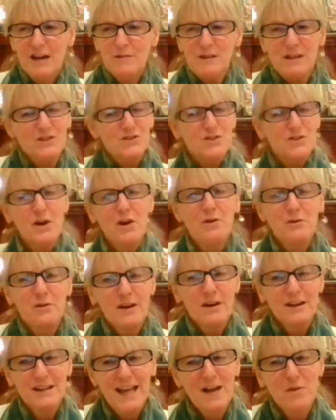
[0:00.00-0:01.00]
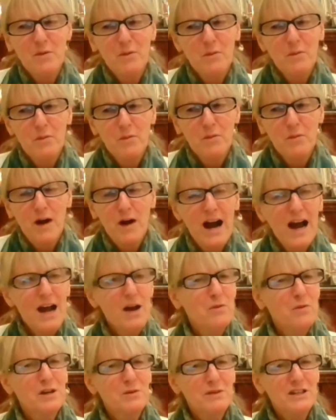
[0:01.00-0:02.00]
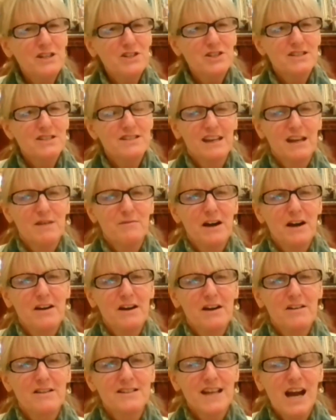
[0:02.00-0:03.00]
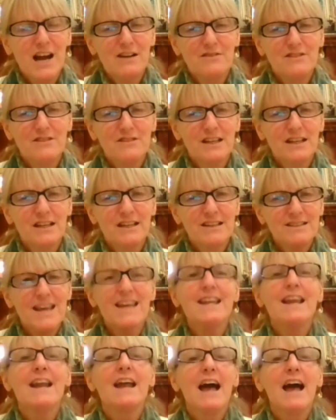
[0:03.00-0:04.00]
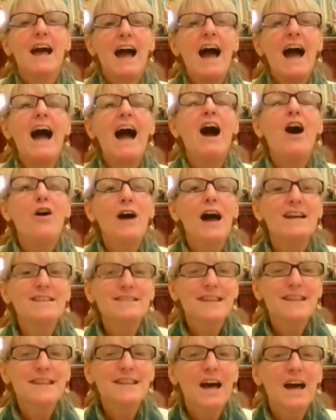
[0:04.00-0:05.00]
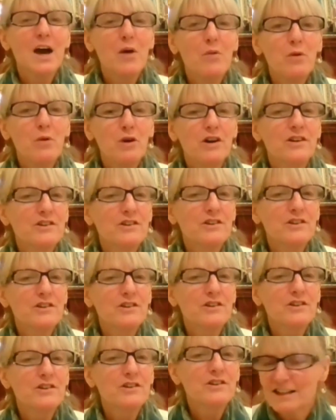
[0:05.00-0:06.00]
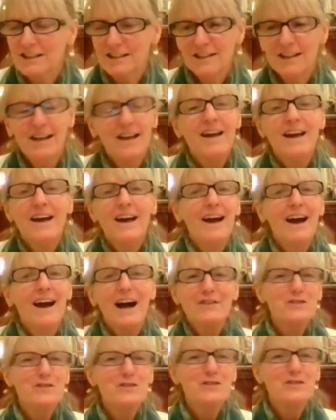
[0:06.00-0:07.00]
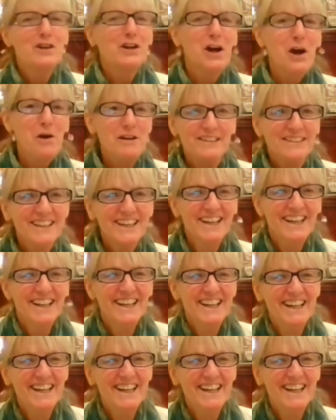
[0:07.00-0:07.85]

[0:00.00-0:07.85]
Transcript: I mean, so again, why would we just think about ourselves? How has that worked so far? How's it going?